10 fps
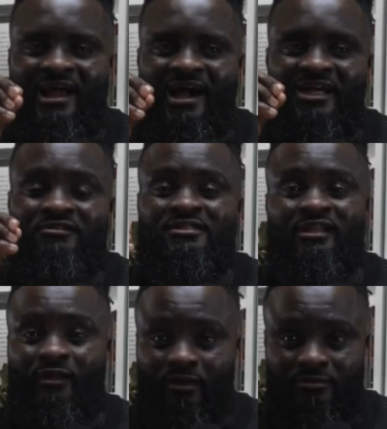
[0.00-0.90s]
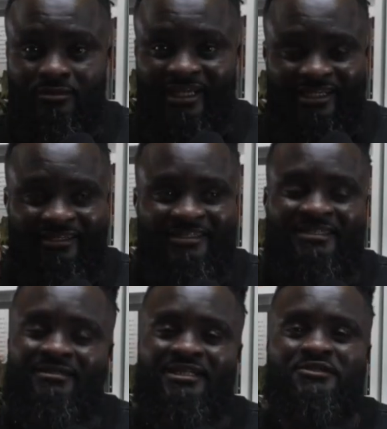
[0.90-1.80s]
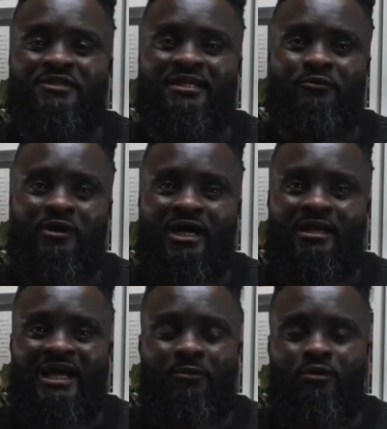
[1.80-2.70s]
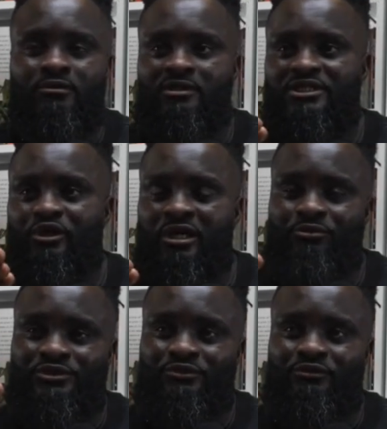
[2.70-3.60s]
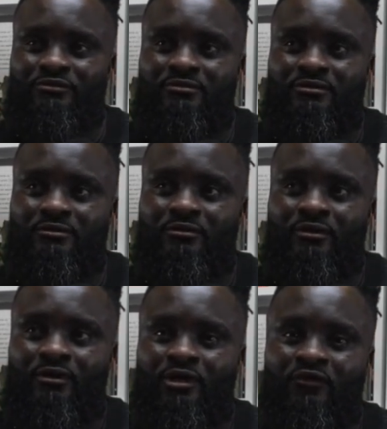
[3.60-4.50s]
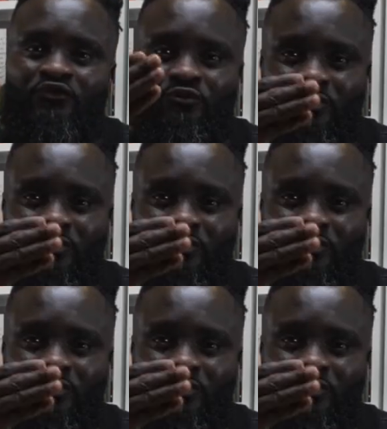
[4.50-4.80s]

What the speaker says: I do this a lot, like literally while I worked on this episode a few